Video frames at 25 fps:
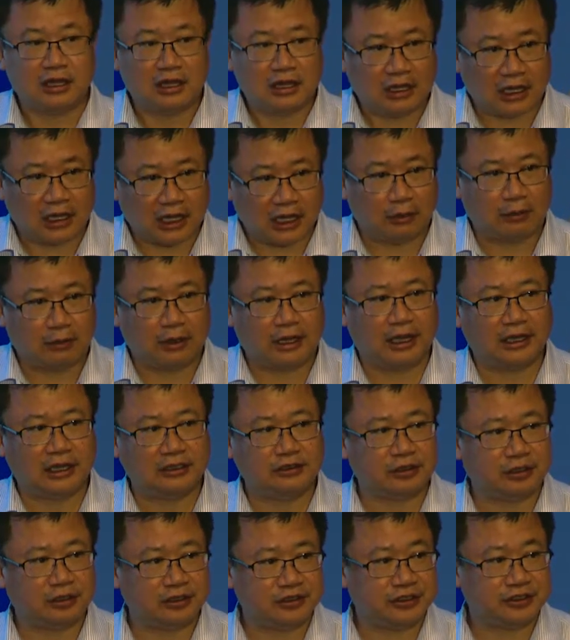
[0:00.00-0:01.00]
Our
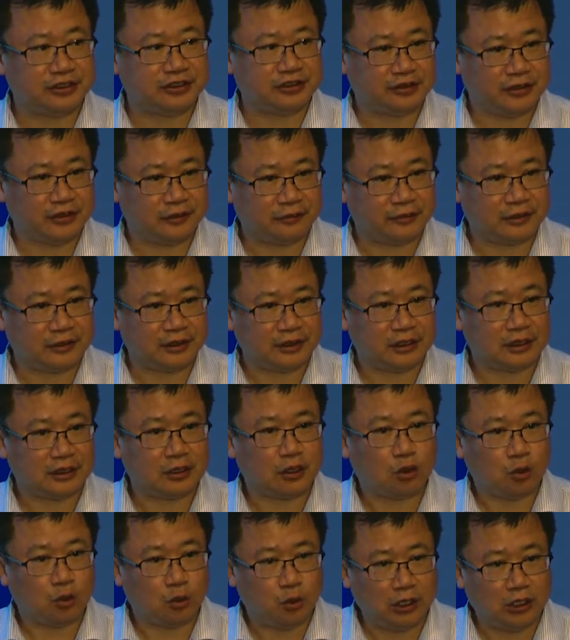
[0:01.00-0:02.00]
hydrology is different.
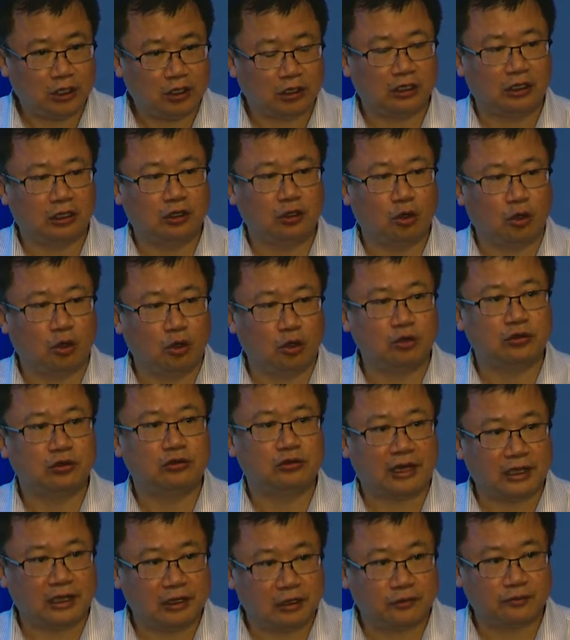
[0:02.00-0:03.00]
We got a low
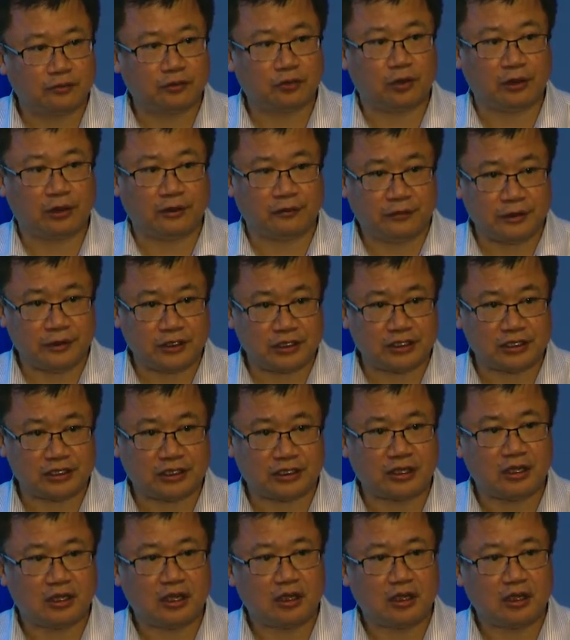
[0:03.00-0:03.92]
runoff coefficient.